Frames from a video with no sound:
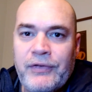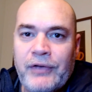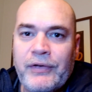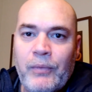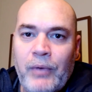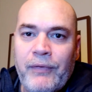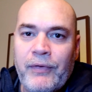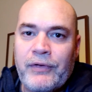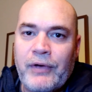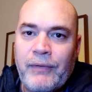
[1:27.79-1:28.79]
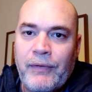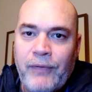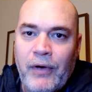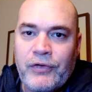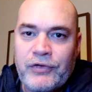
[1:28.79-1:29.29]
it's just in reference of a
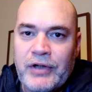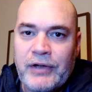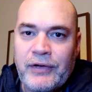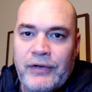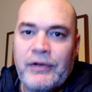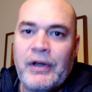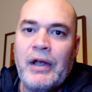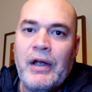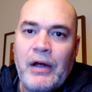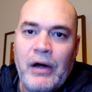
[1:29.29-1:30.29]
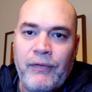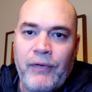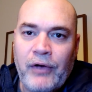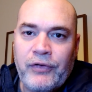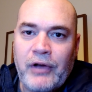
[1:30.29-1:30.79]
false Jesus, a
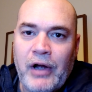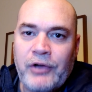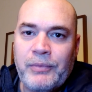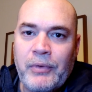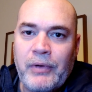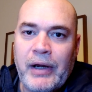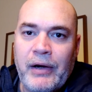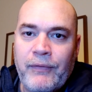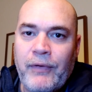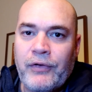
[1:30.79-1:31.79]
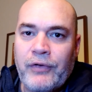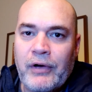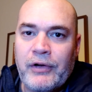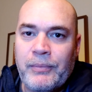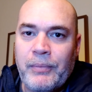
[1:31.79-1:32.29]
false gospel, and a false
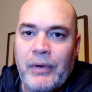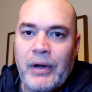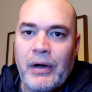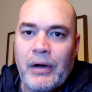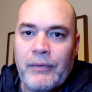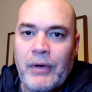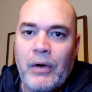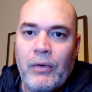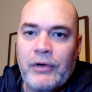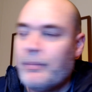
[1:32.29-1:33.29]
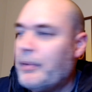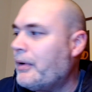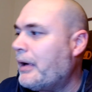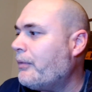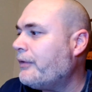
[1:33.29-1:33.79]
Holy
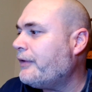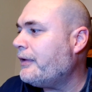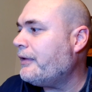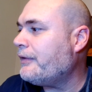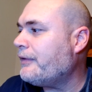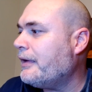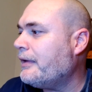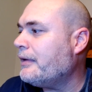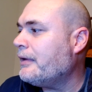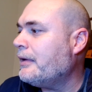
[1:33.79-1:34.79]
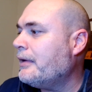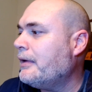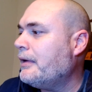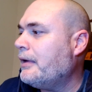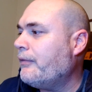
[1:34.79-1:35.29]
Spirit. And we see this in,
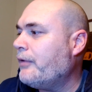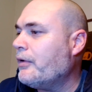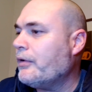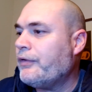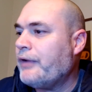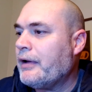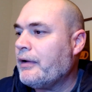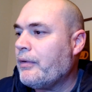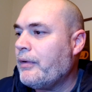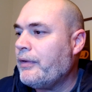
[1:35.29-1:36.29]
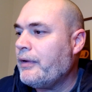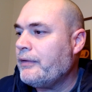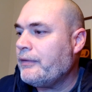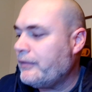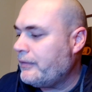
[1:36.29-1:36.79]
if we go to 2
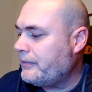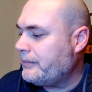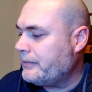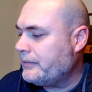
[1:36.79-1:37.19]
Corinthians